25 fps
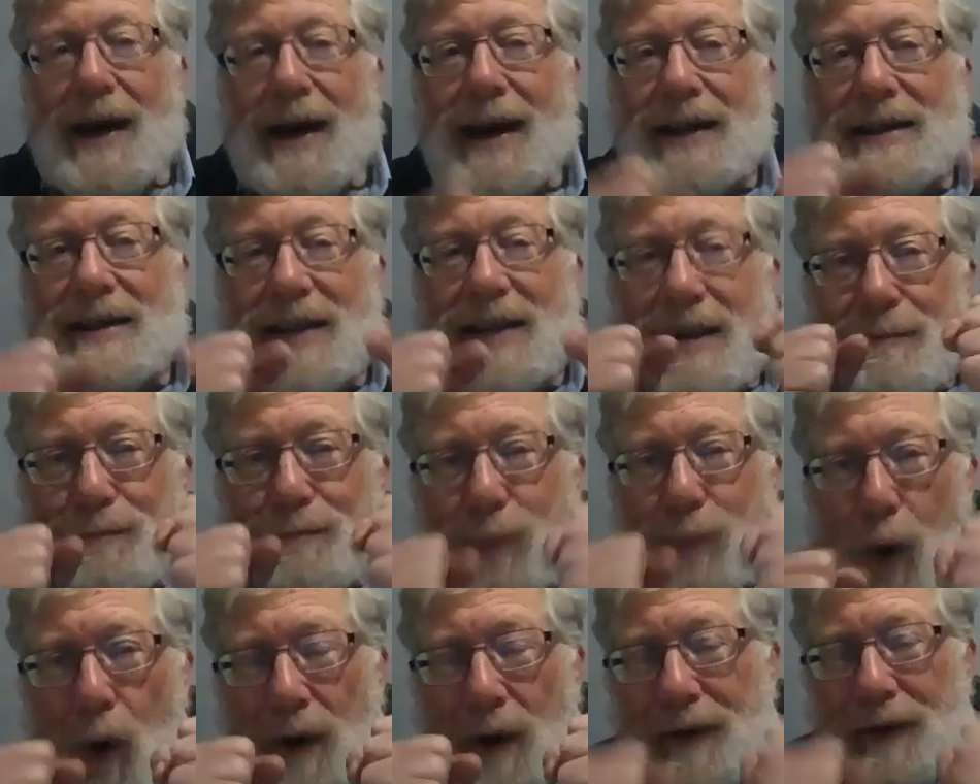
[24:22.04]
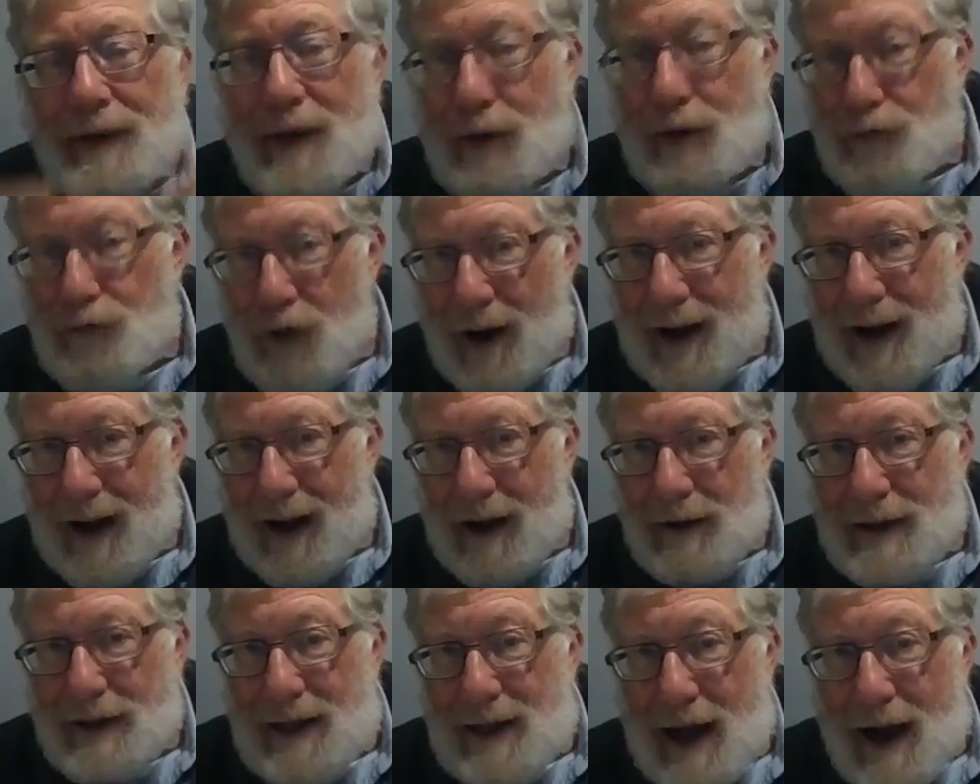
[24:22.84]
It's important that
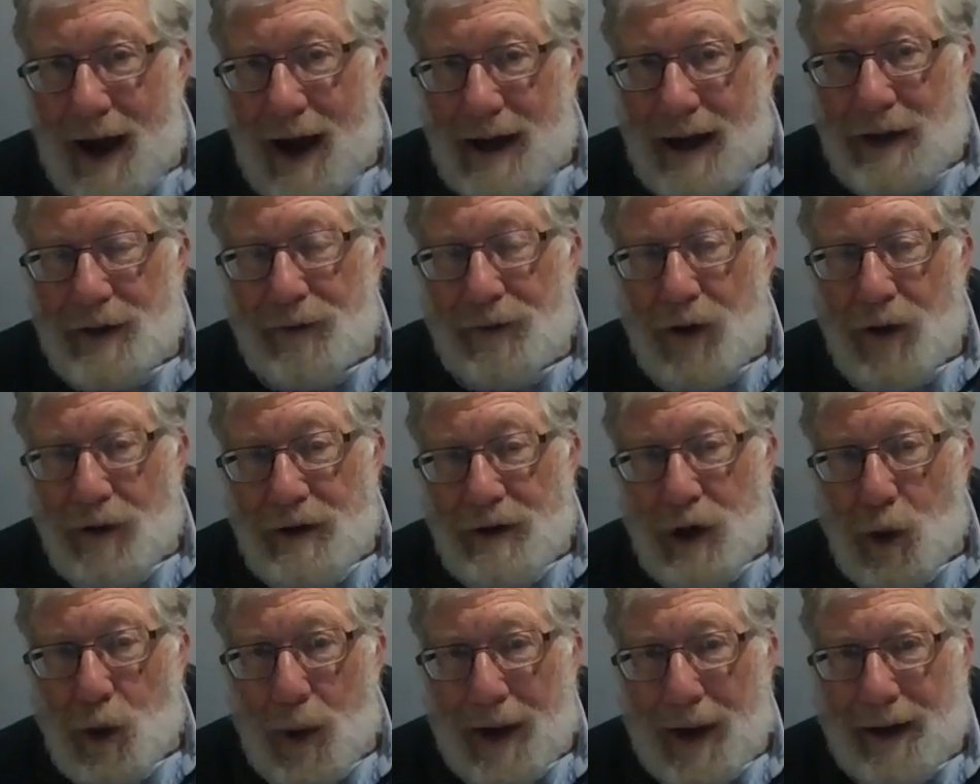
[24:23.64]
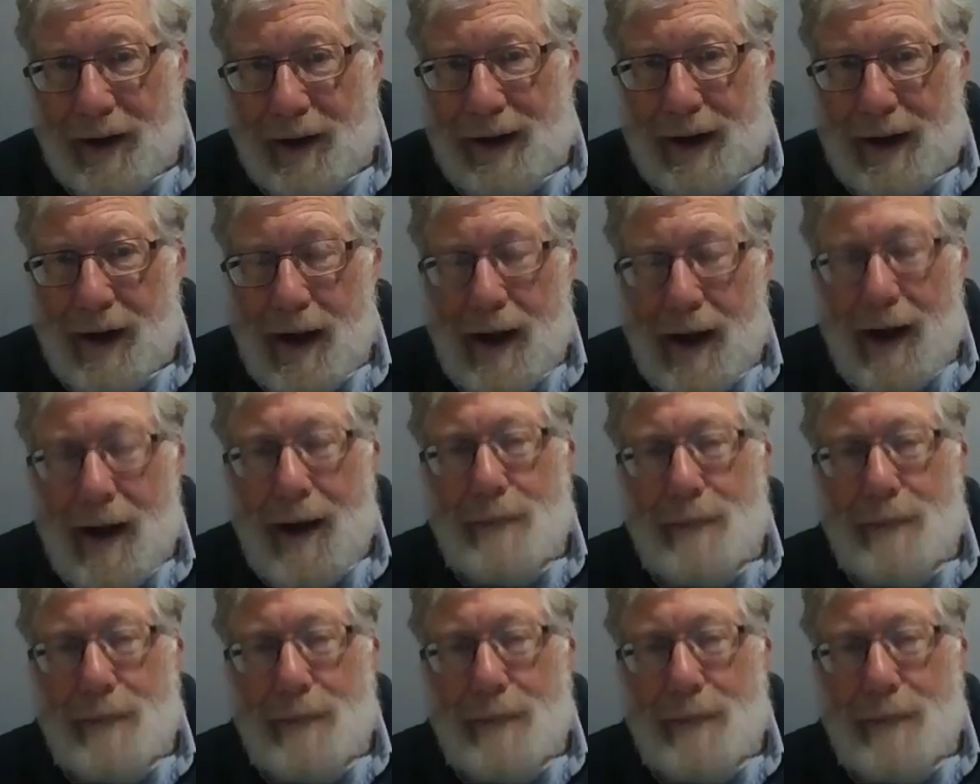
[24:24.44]
Rachel dies very quickly,